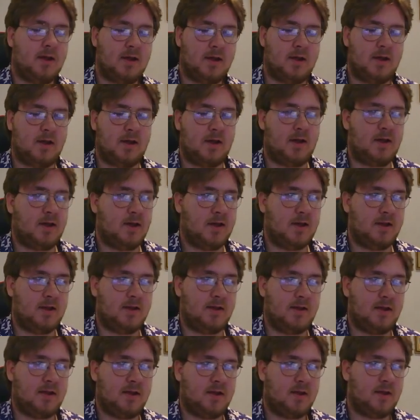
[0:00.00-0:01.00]
And
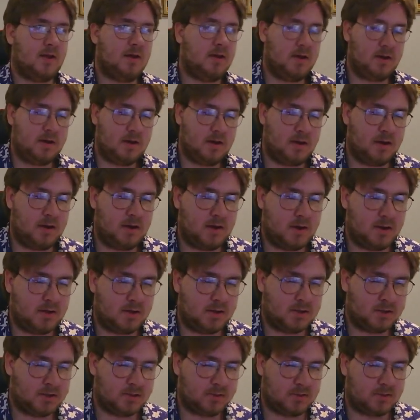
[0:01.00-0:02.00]
then
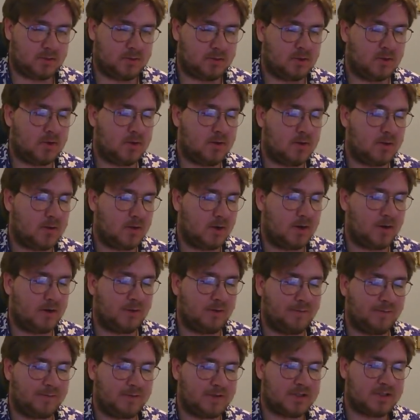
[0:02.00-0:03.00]
to round
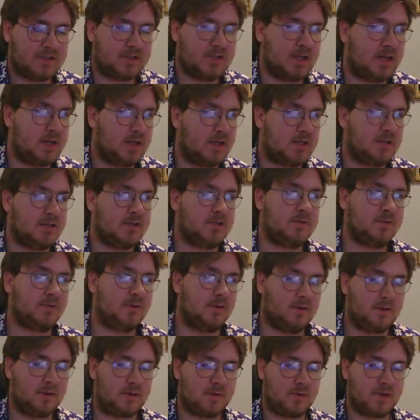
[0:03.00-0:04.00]
off the scales, we've
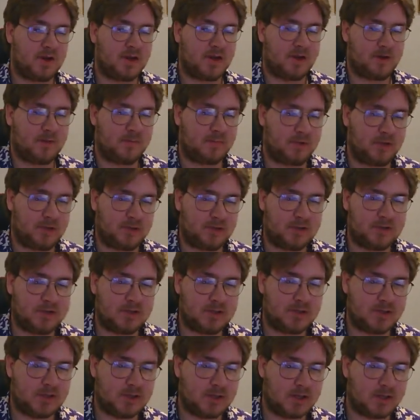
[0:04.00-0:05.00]
got 3
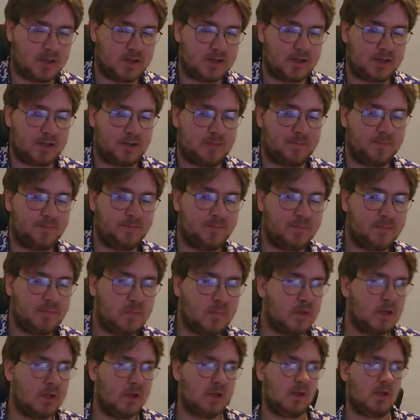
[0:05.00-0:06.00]
couplet.
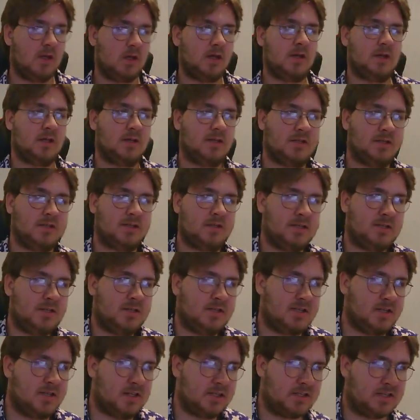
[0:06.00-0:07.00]
This
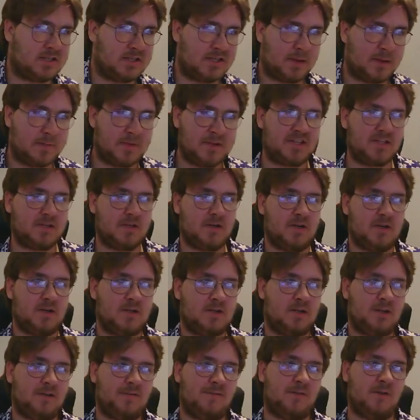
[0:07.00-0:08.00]
is a
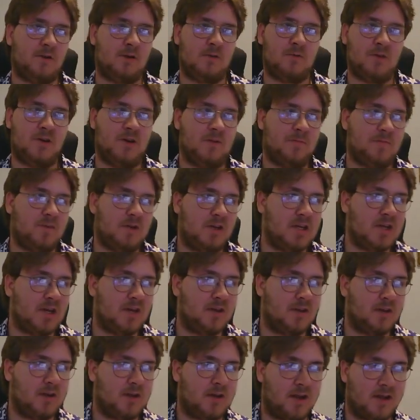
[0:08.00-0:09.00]
semi-starter. If you open up any
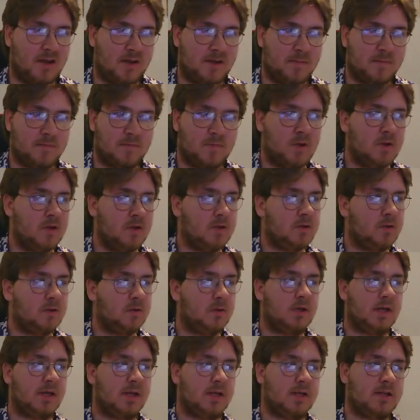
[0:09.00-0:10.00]
other name, you
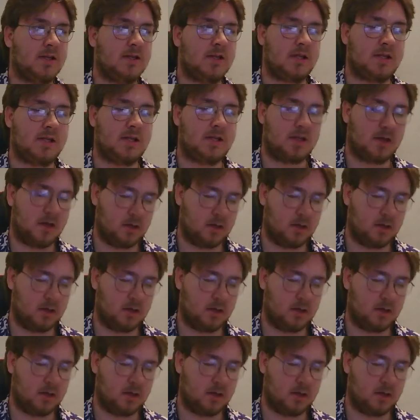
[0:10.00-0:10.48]
get the